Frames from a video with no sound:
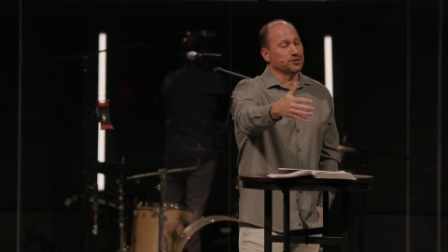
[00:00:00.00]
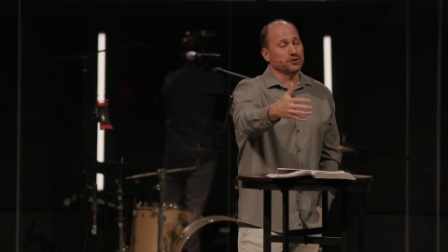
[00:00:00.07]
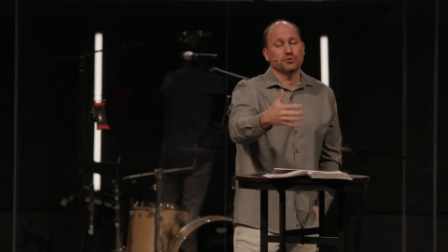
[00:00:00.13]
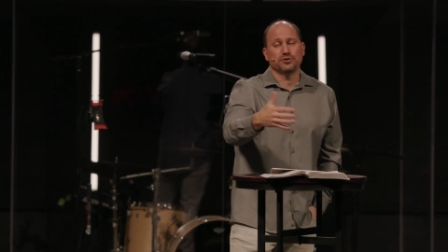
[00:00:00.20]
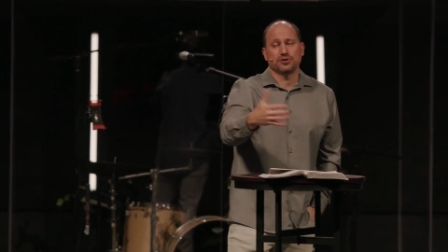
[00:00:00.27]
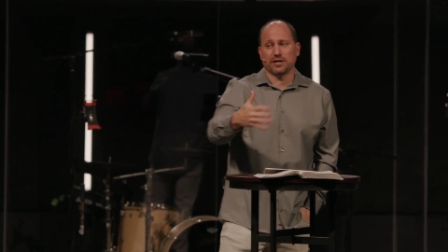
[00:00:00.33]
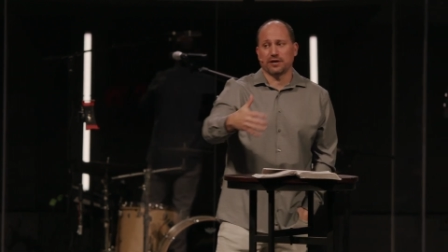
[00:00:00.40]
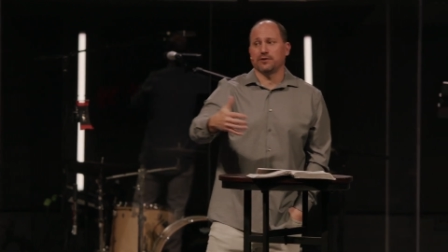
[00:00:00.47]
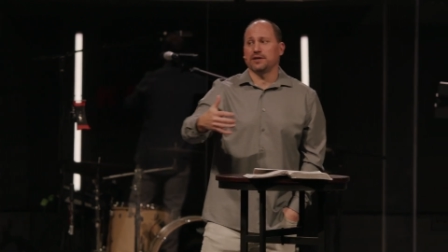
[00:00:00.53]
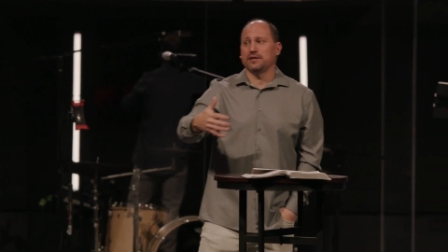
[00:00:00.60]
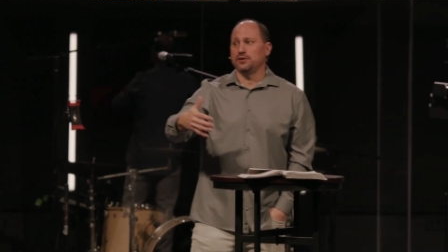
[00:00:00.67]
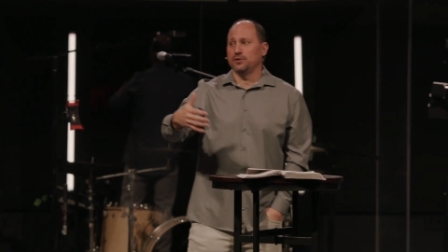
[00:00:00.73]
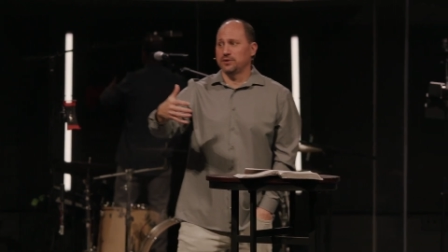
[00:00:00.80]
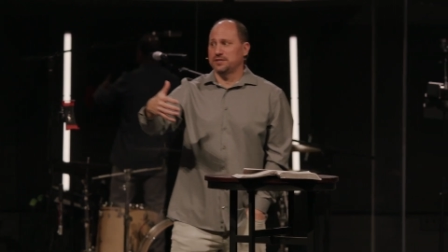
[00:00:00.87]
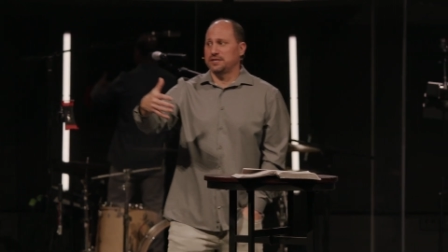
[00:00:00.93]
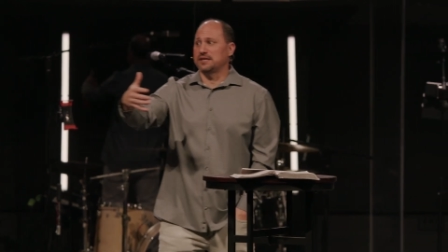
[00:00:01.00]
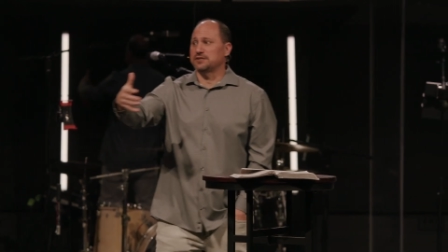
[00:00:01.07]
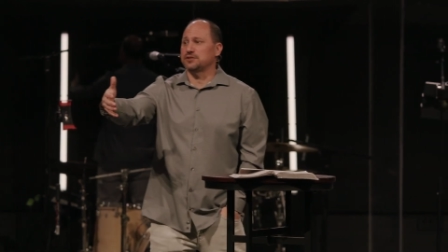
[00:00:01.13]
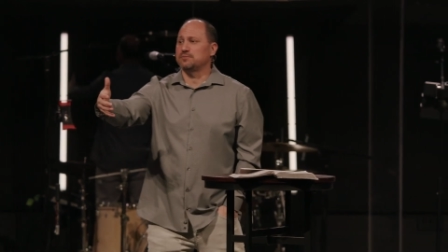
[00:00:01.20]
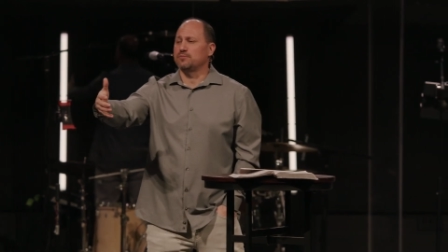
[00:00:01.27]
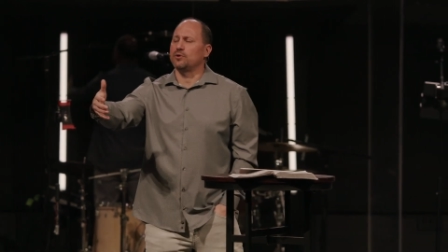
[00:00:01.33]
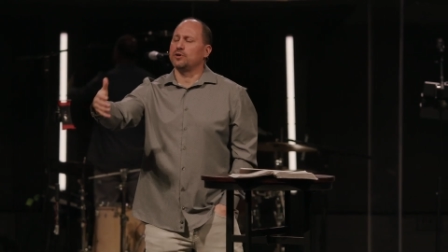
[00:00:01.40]
you sharing your
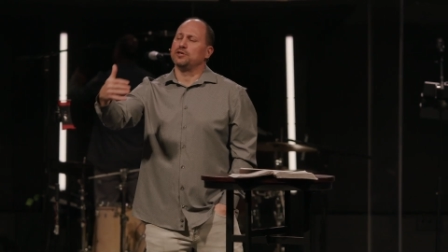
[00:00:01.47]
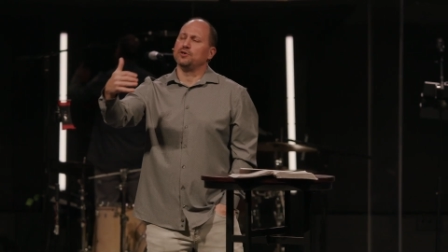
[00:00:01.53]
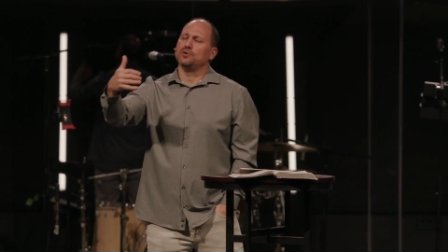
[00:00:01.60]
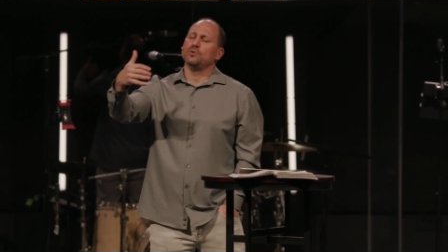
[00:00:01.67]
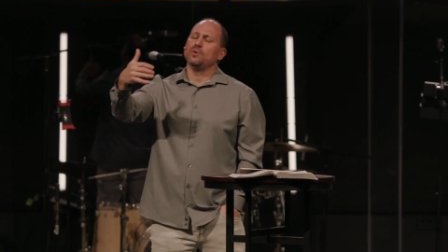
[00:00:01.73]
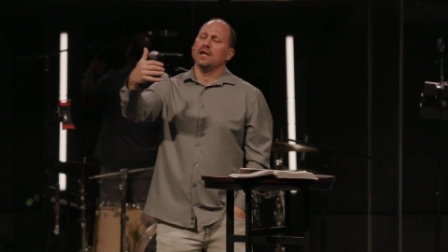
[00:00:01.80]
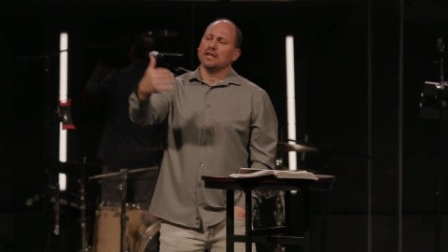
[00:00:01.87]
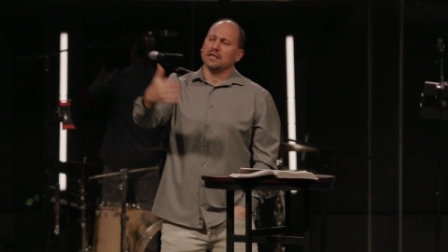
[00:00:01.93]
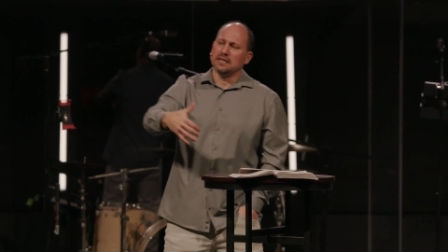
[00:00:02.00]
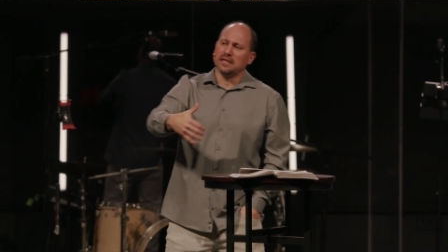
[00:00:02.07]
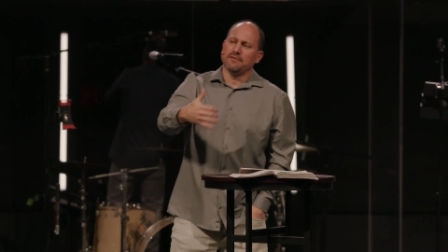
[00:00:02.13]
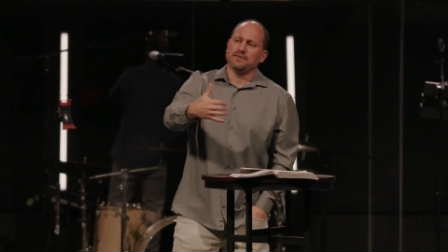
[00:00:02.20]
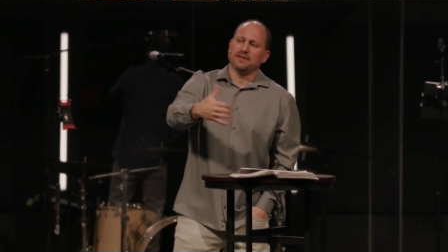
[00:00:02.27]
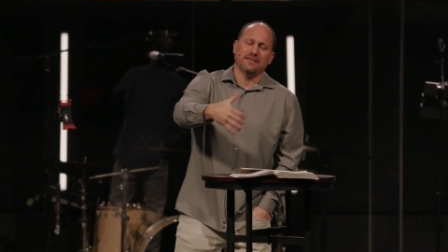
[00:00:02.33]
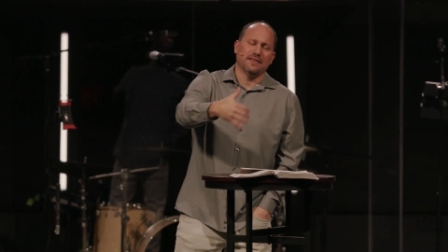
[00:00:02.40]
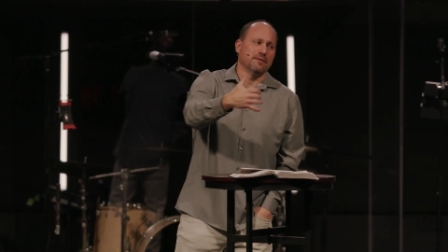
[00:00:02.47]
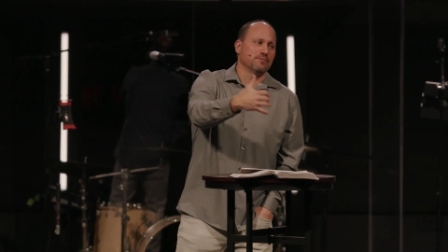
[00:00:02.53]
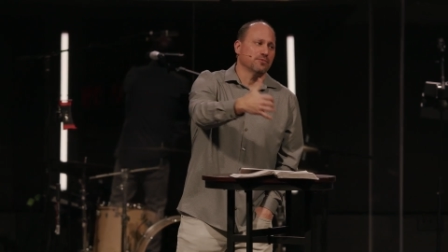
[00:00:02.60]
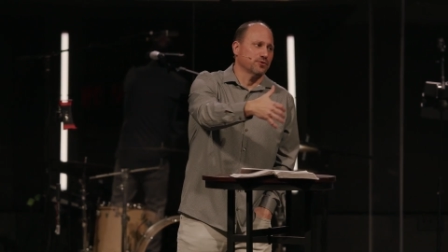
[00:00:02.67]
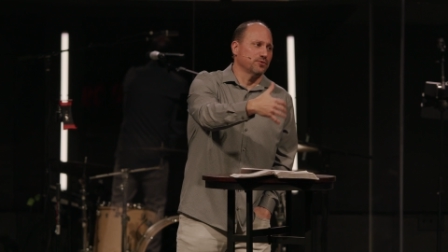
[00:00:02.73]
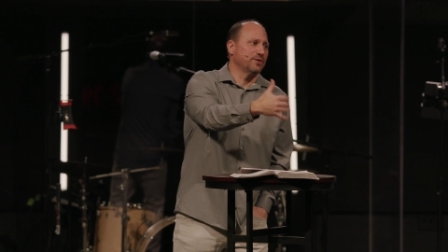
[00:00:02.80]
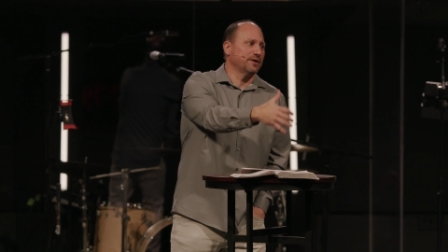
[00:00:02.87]
testimony, you loving them
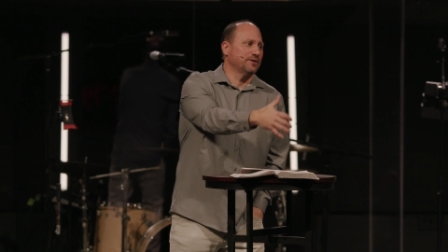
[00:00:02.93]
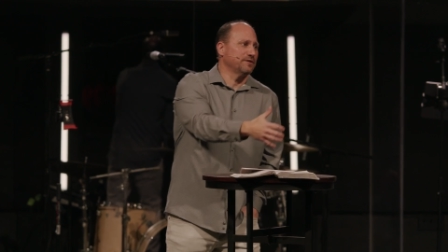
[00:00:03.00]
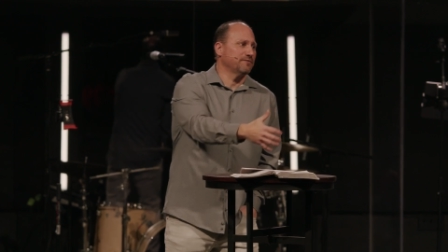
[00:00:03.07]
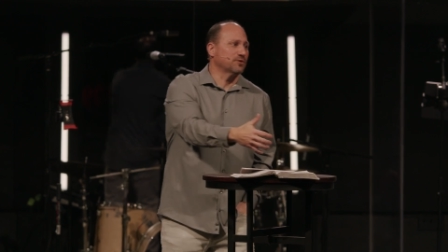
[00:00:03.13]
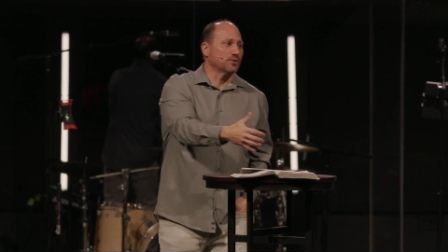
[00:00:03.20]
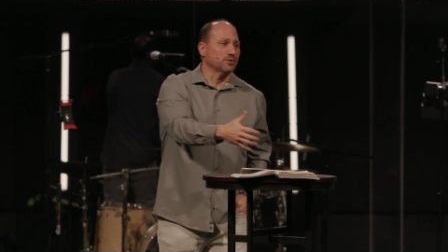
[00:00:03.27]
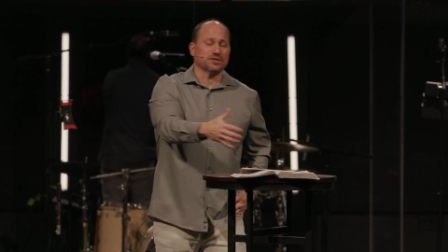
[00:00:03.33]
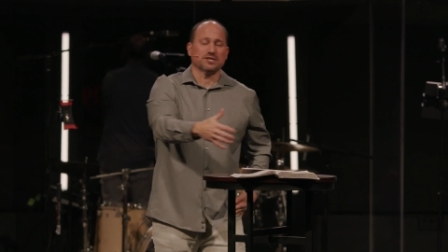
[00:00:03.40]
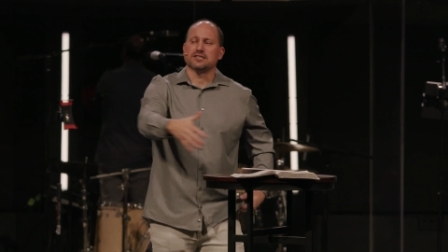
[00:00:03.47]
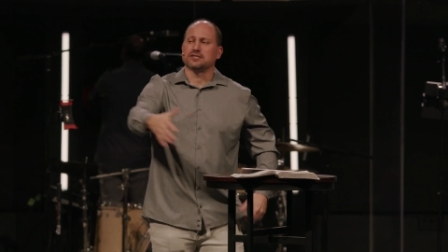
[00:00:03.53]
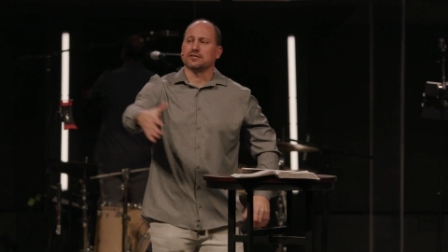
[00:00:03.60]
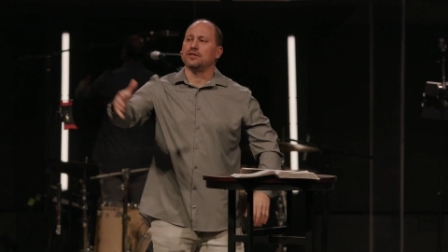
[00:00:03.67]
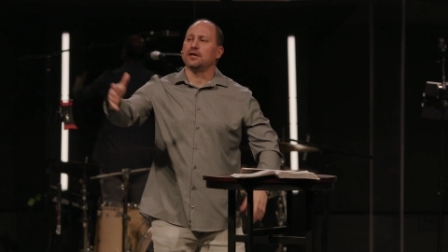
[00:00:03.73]
through their difficult season.